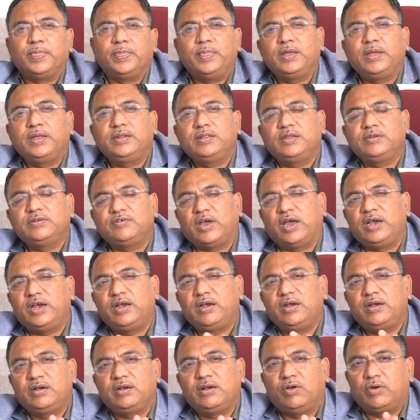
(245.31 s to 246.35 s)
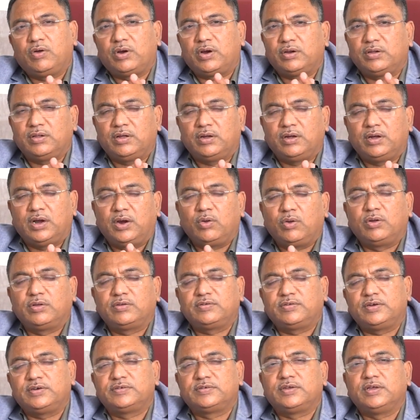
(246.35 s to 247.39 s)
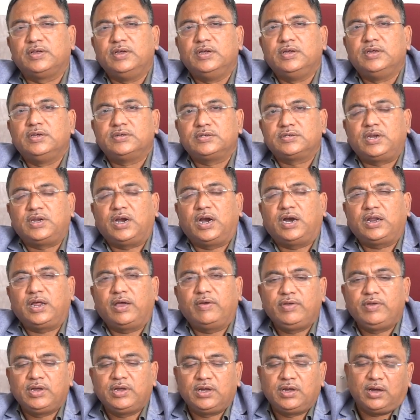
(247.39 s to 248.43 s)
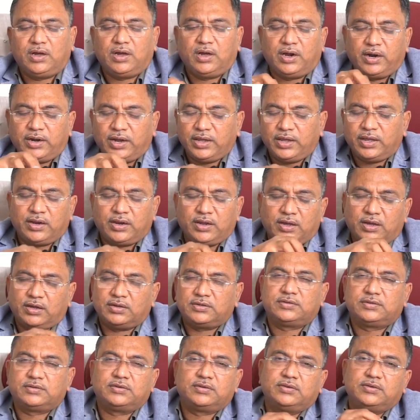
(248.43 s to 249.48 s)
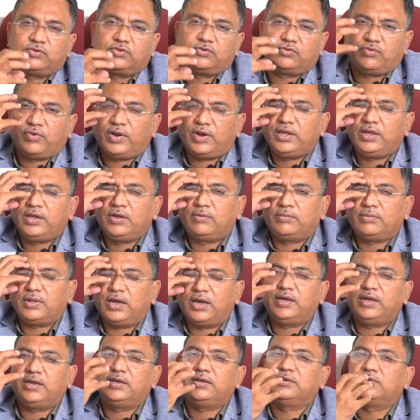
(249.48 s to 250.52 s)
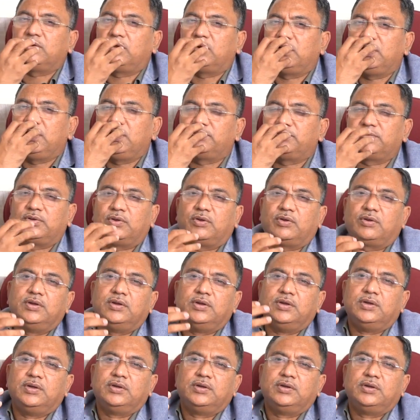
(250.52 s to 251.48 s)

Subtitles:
Then the child or the adolescents start having a urticarias, swelling of the eyes or lips or